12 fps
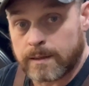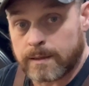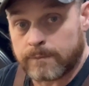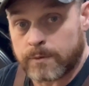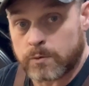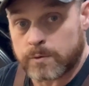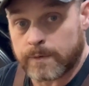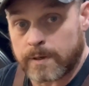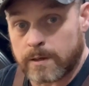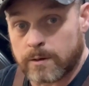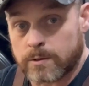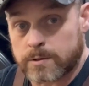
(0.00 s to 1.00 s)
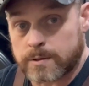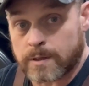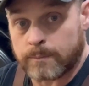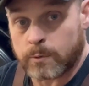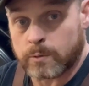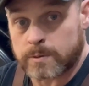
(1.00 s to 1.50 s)
future videos
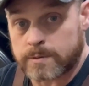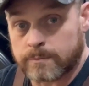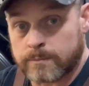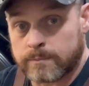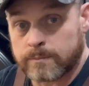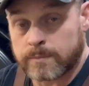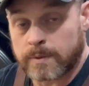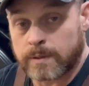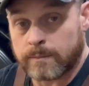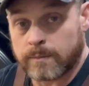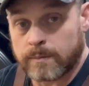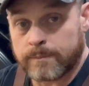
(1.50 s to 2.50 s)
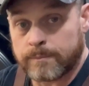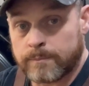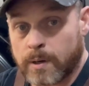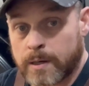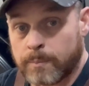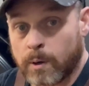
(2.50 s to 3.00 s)
I'm doing some
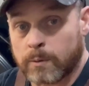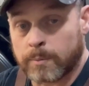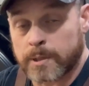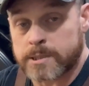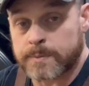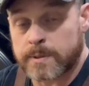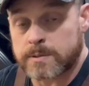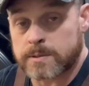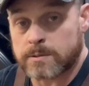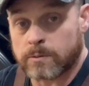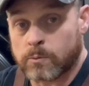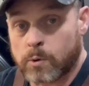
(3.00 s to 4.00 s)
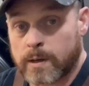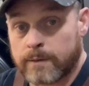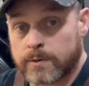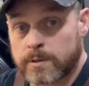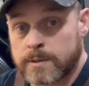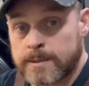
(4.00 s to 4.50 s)
body part replacements or
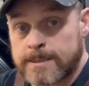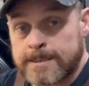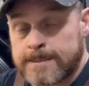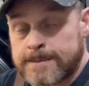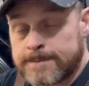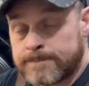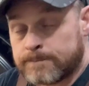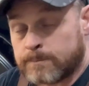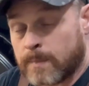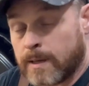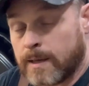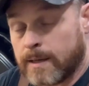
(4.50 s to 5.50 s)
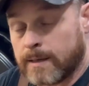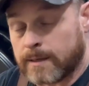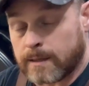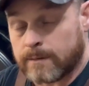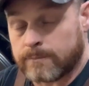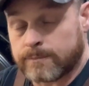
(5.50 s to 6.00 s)
whatever, and
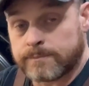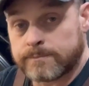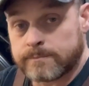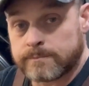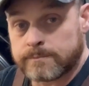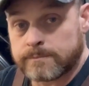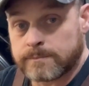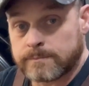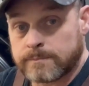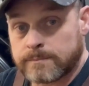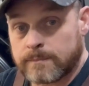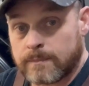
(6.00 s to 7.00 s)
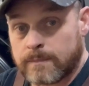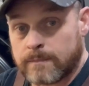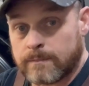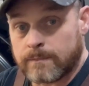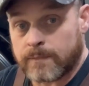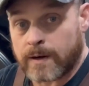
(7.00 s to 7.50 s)
I've
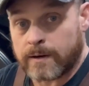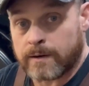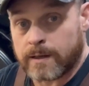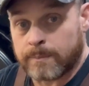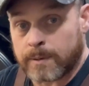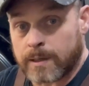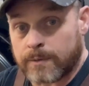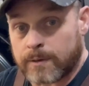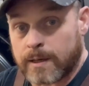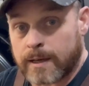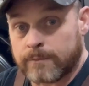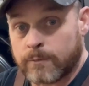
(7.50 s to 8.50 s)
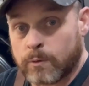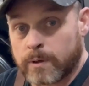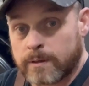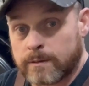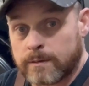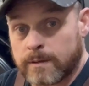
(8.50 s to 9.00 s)
fired up and got the knack for
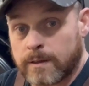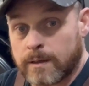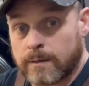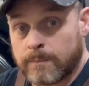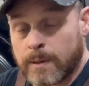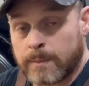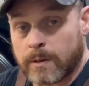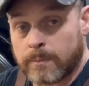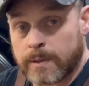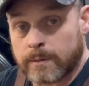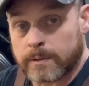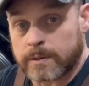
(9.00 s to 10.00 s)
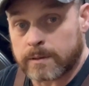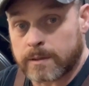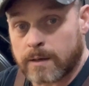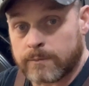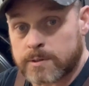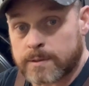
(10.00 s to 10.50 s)
it, maybe I'll be able to
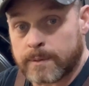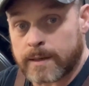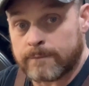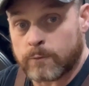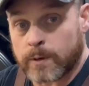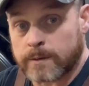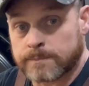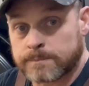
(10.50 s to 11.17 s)
cover some of that for you.